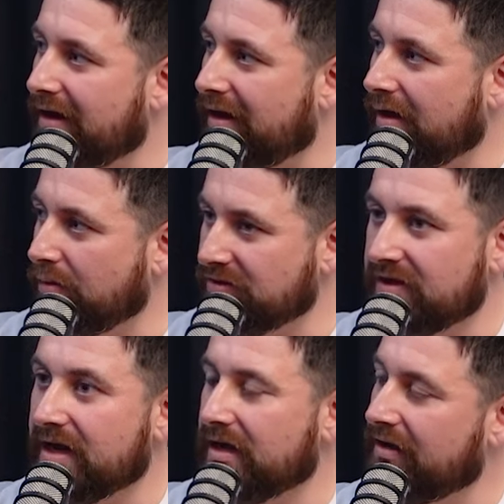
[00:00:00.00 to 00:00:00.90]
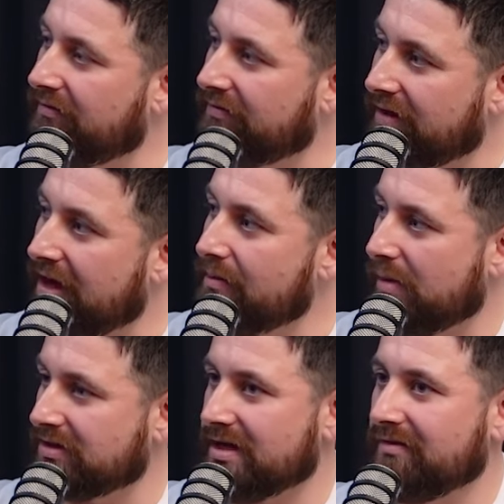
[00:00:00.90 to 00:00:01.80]
"I was thinking of killing
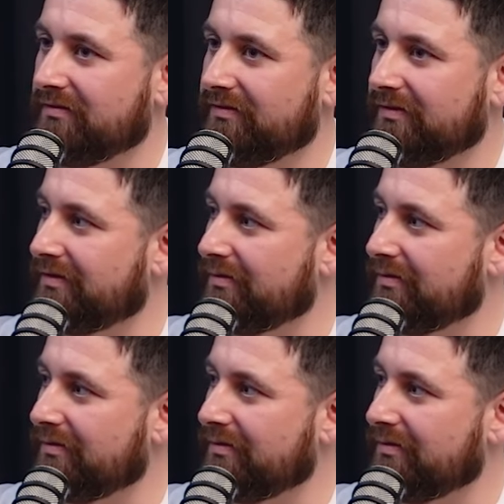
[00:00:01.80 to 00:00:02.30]
myself